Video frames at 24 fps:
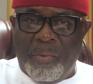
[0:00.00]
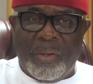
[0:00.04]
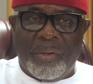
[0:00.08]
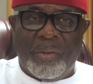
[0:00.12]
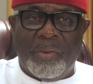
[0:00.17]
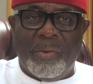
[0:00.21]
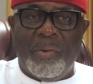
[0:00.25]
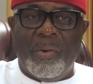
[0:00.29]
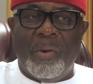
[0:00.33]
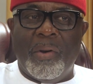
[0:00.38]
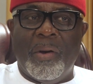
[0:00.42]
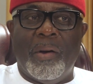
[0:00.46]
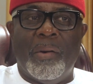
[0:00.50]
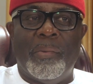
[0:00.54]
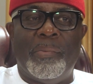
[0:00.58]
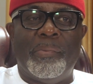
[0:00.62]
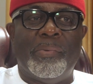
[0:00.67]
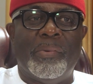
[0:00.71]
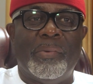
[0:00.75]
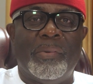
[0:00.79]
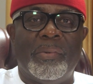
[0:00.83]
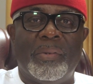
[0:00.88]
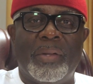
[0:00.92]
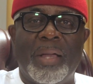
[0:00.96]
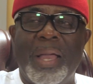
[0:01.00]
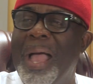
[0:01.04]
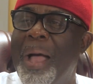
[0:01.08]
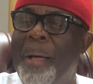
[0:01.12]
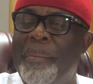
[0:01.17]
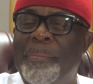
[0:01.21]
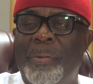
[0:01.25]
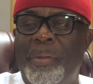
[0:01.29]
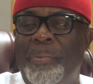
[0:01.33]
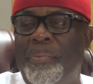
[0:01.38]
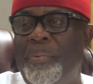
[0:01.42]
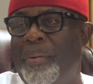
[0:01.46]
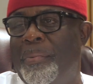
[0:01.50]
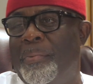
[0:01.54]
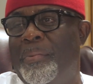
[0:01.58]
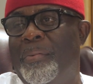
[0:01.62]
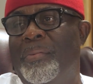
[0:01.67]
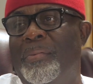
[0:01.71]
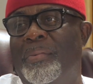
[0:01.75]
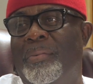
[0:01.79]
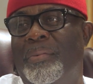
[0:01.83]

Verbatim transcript: we grew up a happy people.